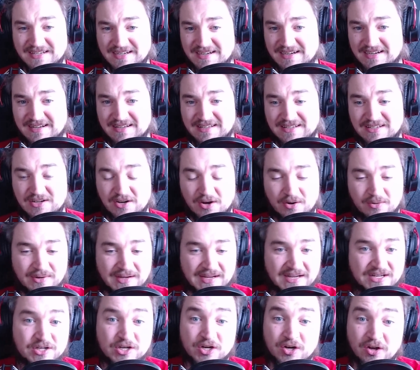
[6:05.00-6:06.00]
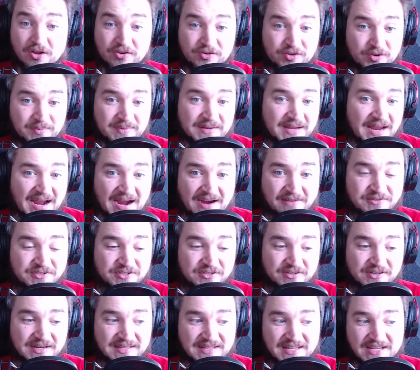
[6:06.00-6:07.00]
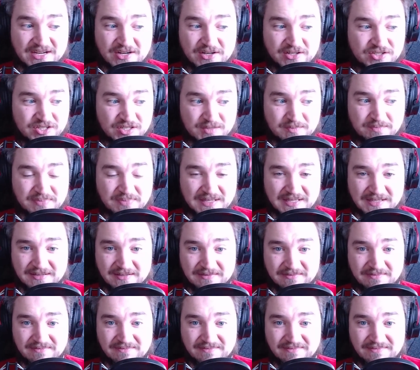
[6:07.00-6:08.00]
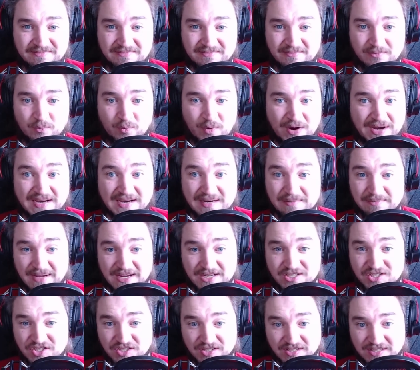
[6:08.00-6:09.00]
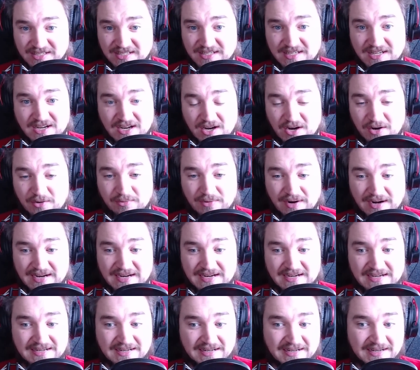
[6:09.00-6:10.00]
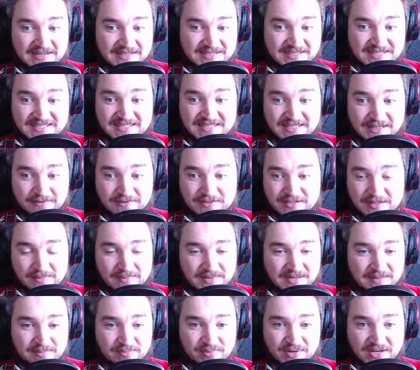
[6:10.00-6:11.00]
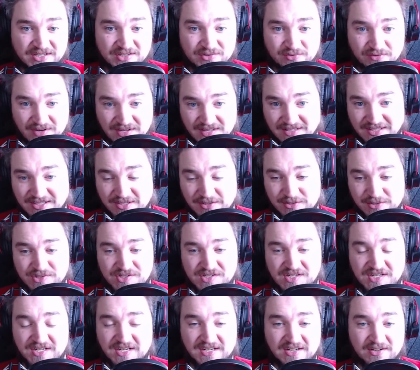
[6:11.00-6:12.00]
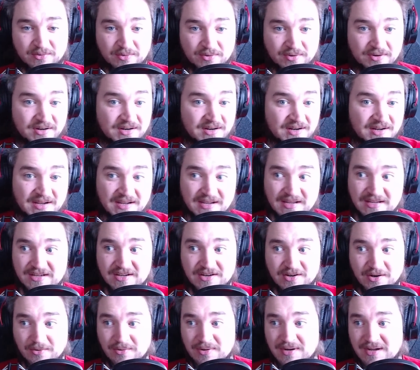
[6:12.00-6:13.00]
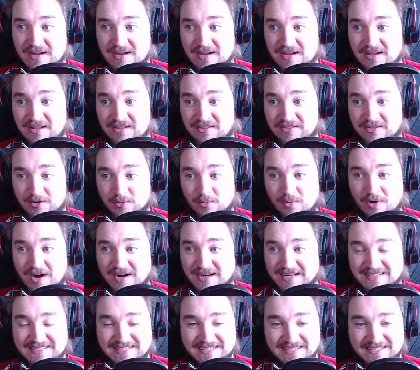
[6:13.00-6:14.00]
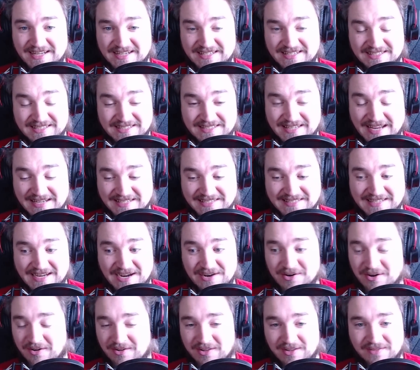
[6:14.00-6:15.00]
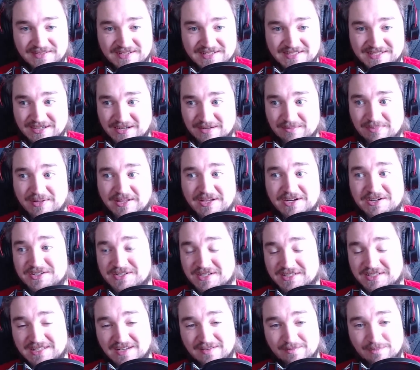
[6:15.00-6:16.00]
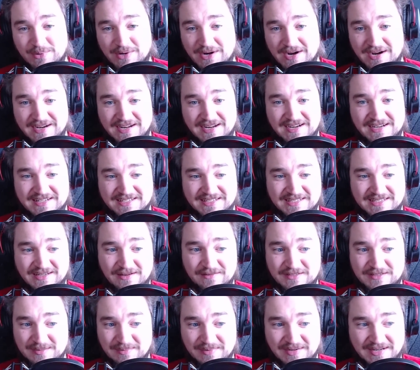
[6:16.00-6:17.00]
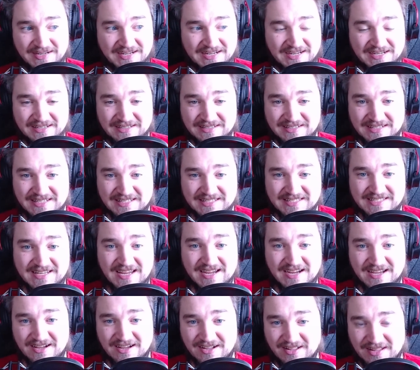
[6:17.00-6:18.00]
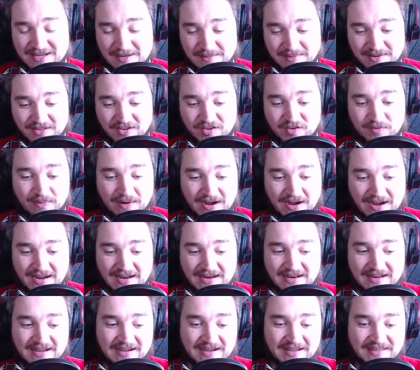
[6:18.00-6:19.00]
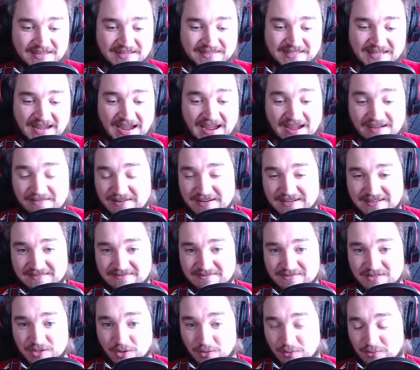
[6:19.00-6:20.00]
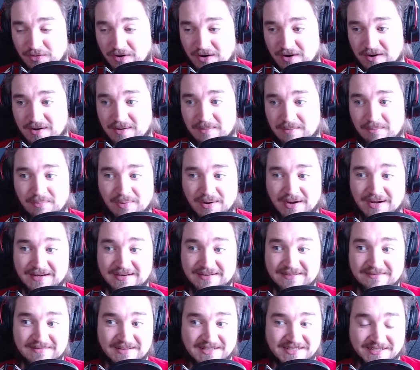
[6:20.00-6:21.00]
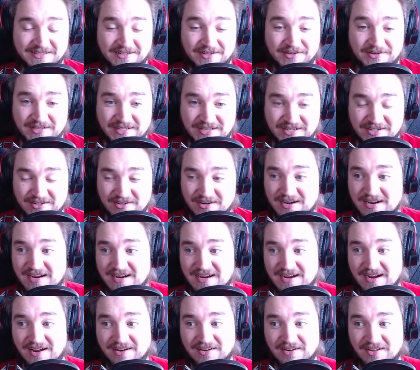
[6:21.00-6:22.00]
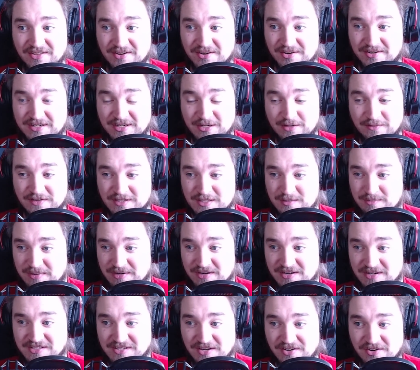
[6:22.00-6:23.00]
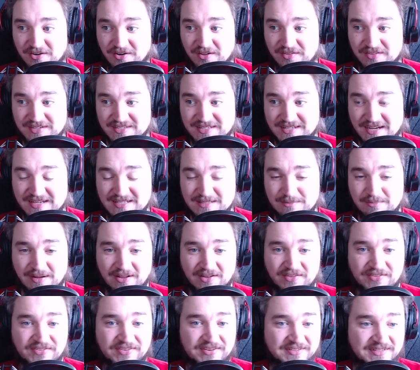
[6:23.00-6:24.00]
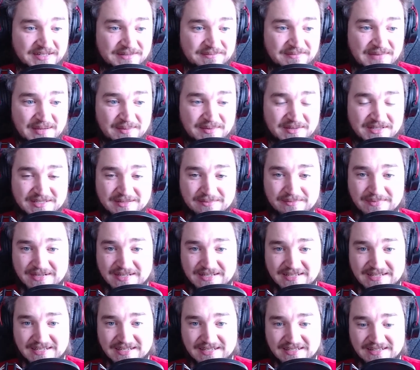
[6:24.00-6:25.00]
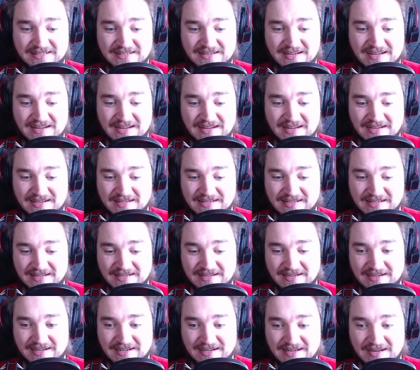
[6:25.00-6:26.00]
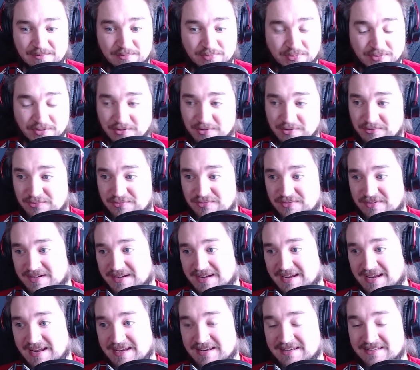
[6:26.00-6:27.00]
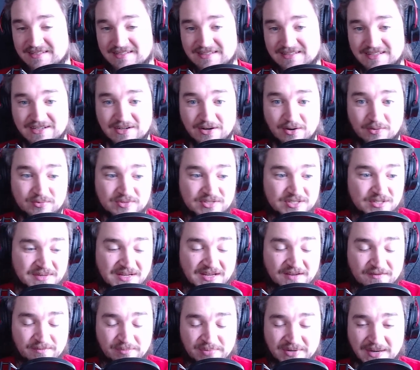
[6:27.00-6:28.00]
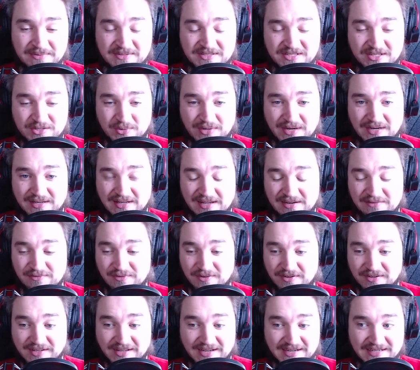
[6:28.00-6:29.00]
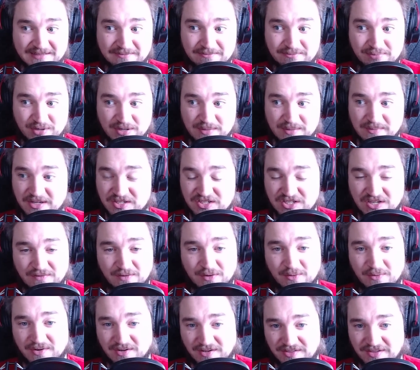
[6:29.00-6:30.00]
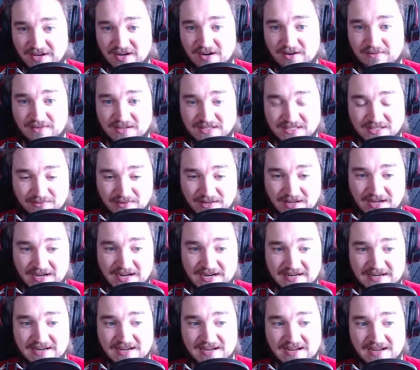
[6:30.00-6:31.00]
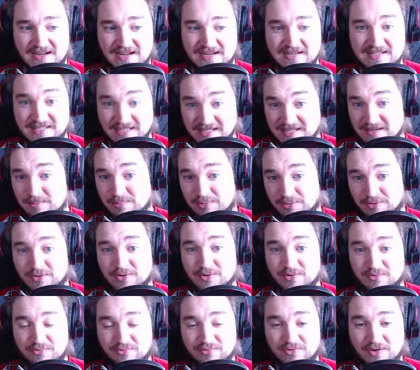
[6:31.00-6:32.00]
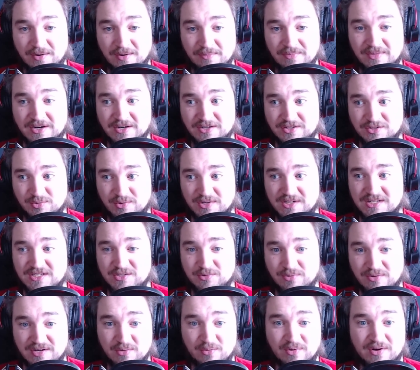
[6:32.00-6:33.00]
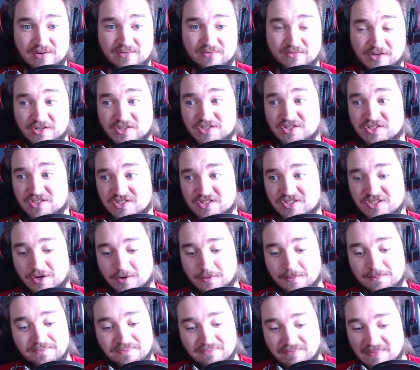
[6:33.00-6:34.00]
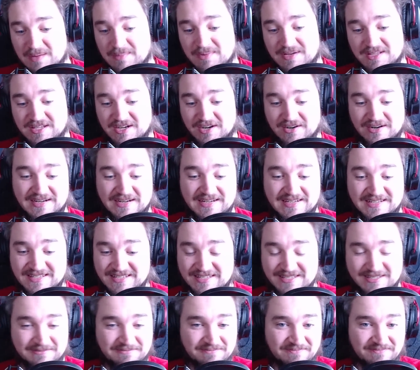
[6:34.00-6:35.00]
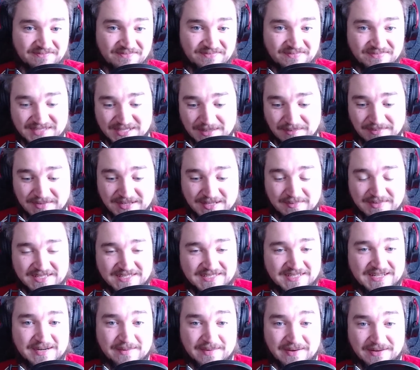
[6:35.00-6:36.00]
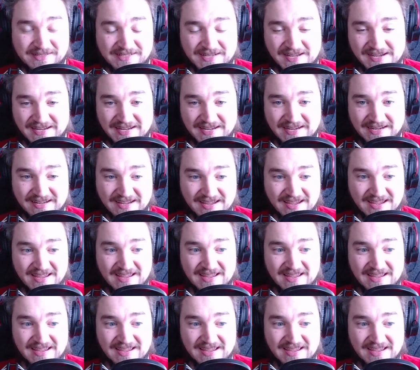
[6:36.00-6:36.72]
it could also be after, and they could just be waiting patiently, right, to see if somebody breaks free that they're interested in, or, they're wanting to test out all of these young players that they've brought in and see if somebody can stake a claim to the spot that they haven't so far. But it's another year of experience under all these guys' belts, and maybe somebody can improve. And, to give props to Dwayne Ledford, like pretty much everyone on that offensive line did improve from their 2021 version. So maybe there is something to be said about taking